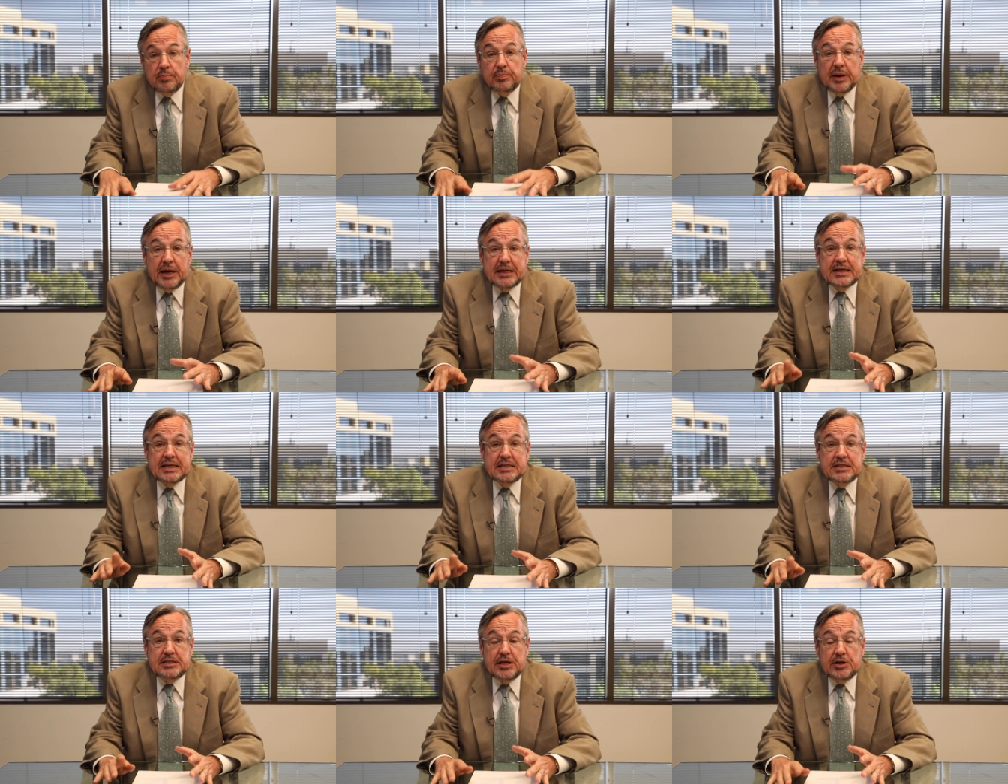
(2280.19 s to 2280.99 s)
But
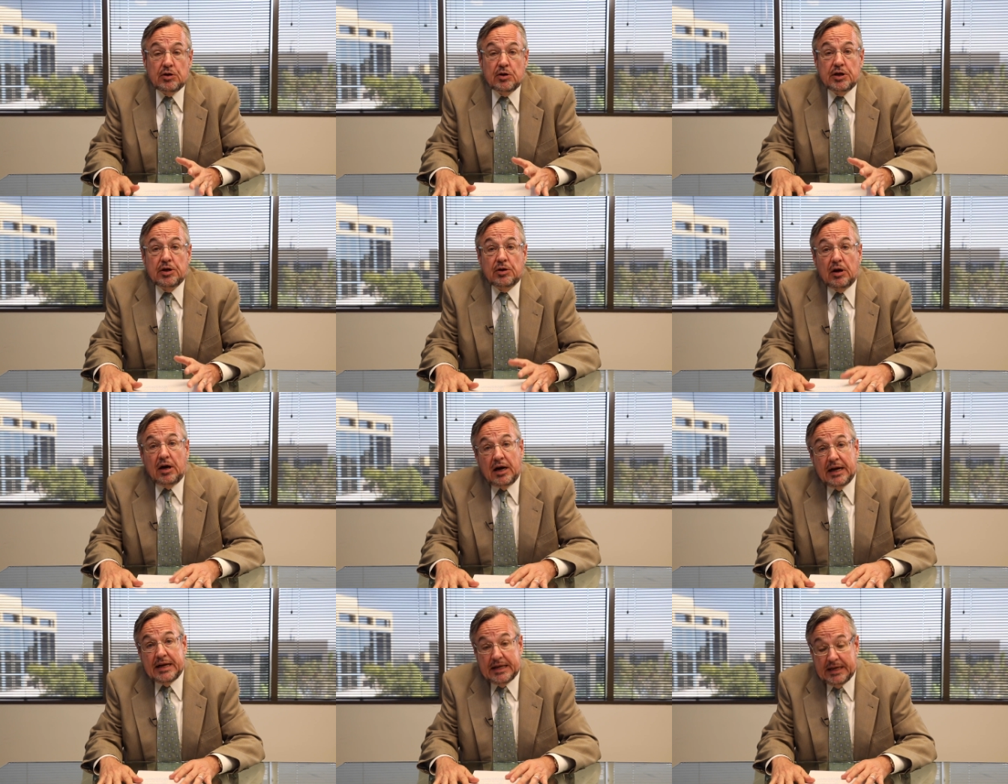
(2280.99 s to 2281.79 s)
consider your
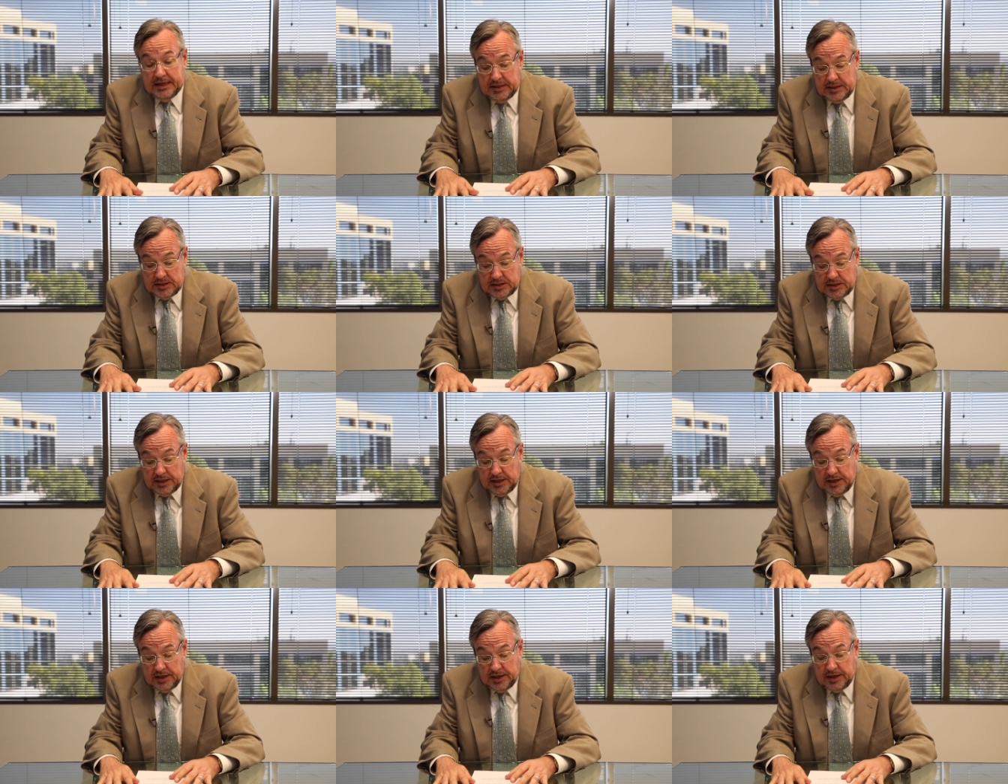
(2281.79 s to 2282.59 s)
audience
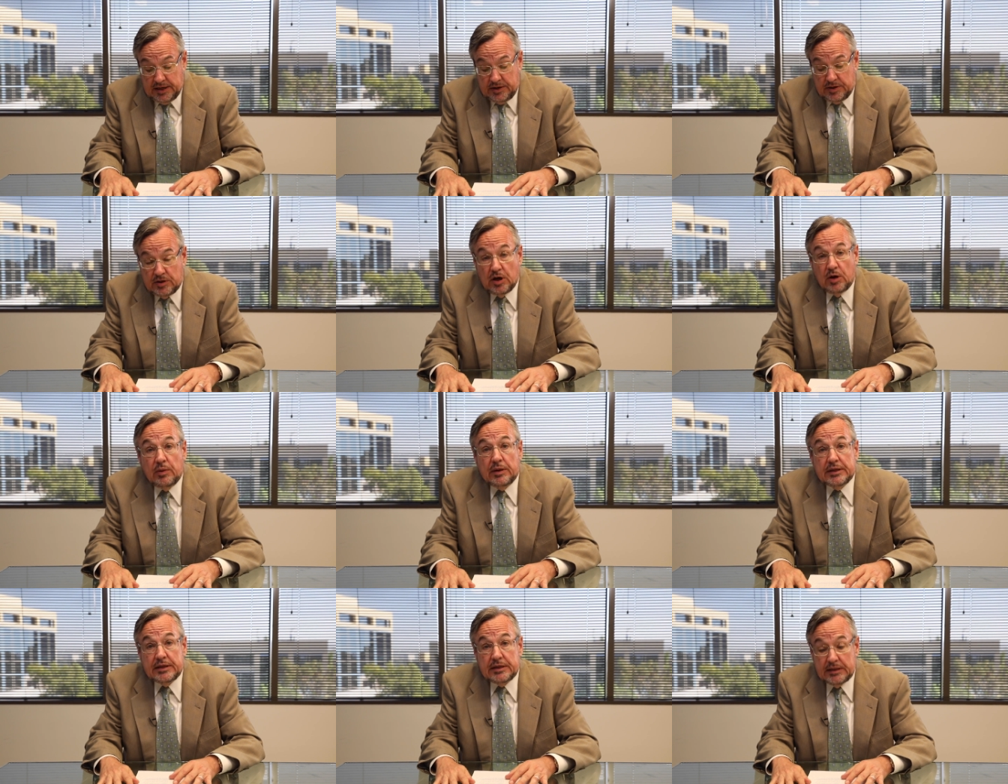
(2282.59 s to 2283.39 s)
and
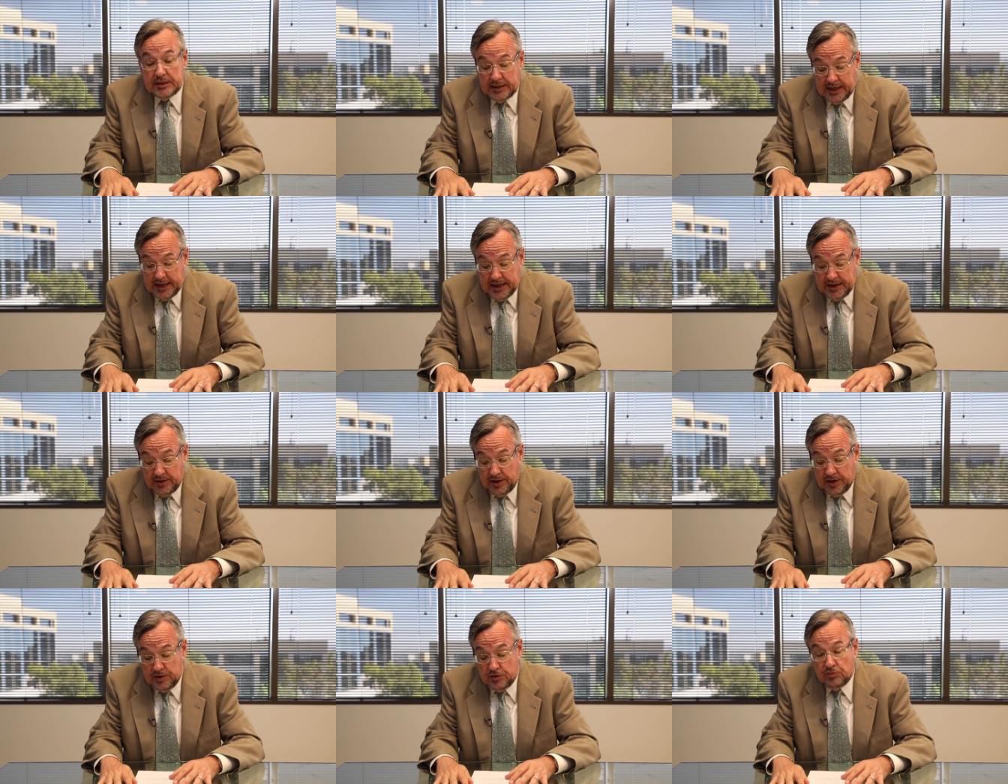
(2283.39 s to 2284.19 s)
go a little light
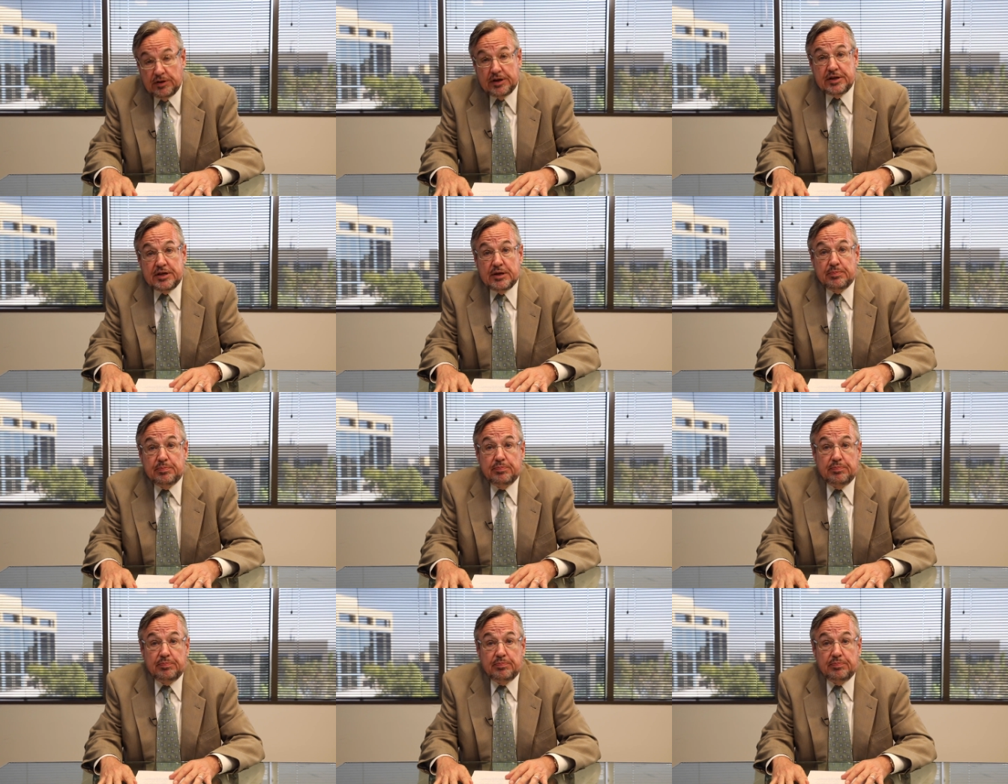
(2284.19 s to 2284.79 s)
on trendy